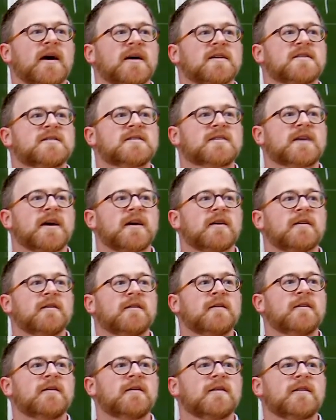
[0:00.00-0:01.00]

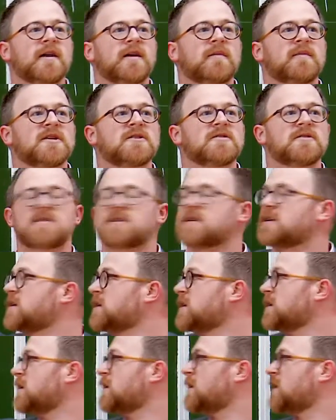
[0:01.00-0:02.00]
scale that I'm interested
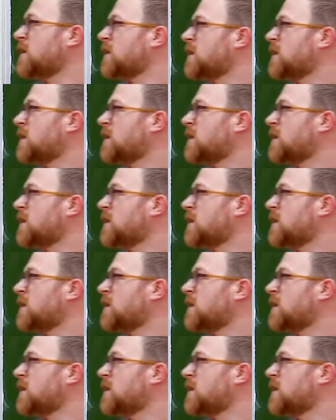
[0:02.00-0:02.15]
in,